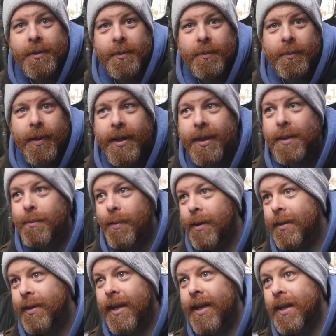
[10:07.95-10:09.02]
whine
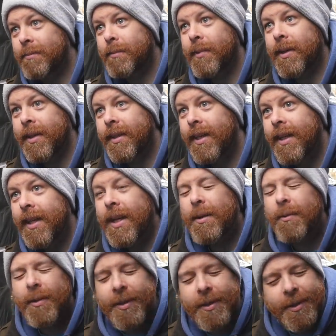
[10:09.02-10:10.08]
about that, but
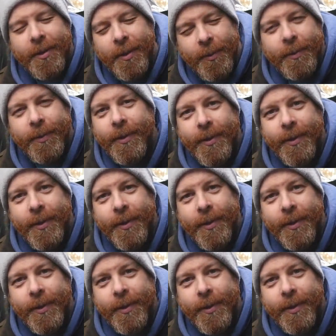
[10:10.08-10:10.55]
it was so